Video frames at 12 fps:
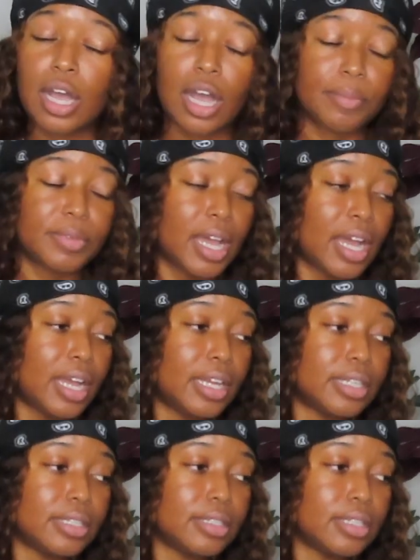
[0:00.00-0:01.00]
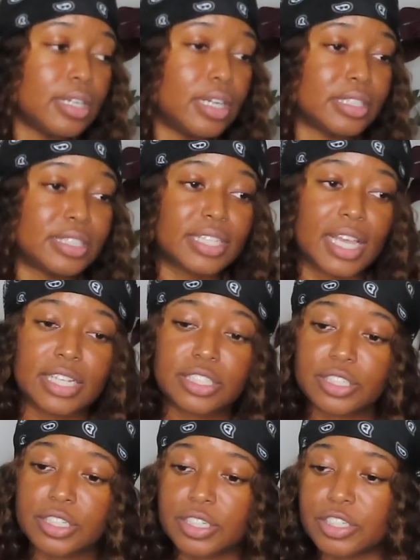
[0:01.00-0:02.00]
I'm not a
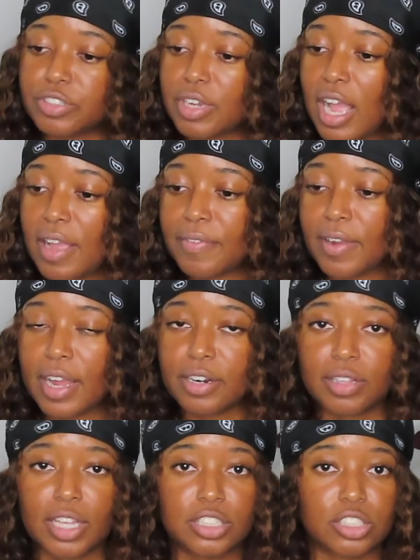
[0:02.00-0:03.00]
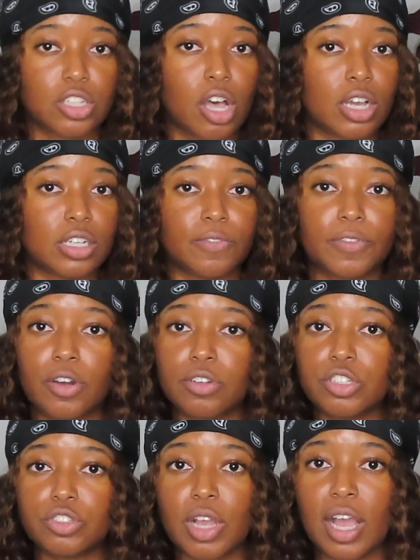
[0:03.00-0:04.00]
texter and driver. I don't like to talk on the
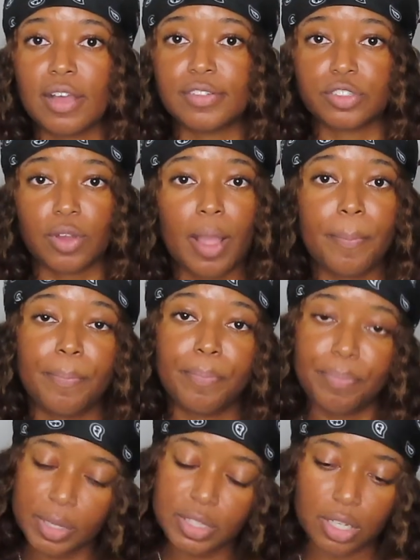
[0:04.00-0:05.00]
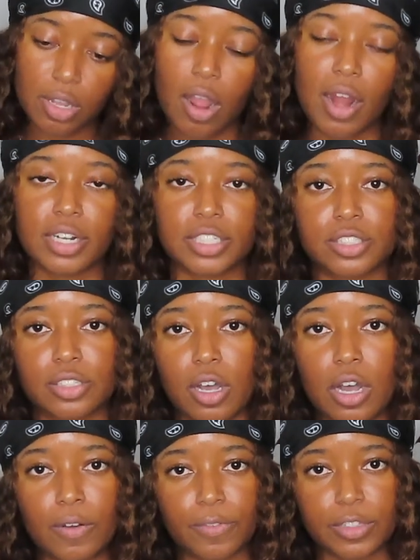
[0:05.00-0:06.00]
phone and drive, so I put the car to
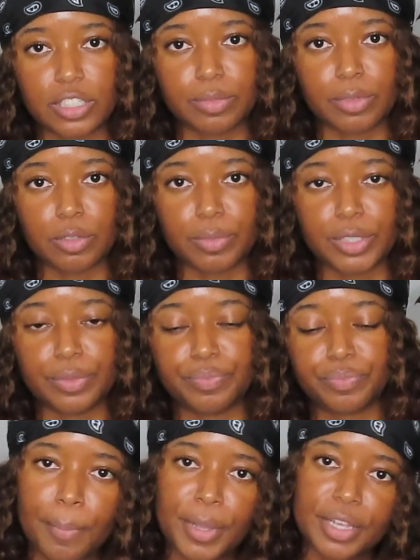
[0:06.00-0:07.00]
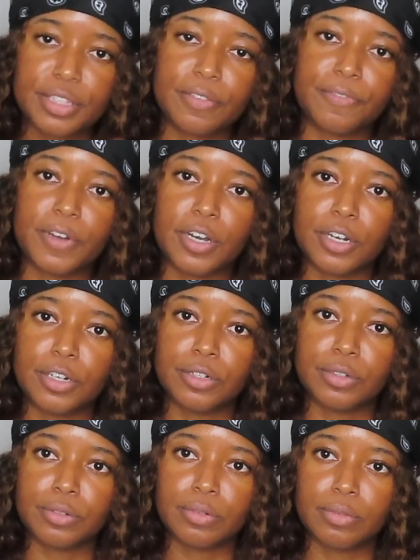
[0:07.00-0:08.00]
stall for this moment. Pick up the
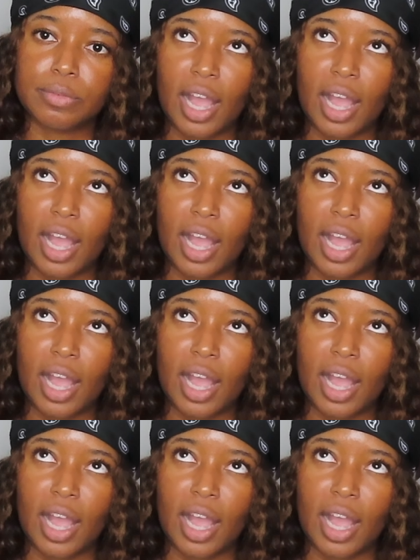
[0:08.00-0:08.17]
phone.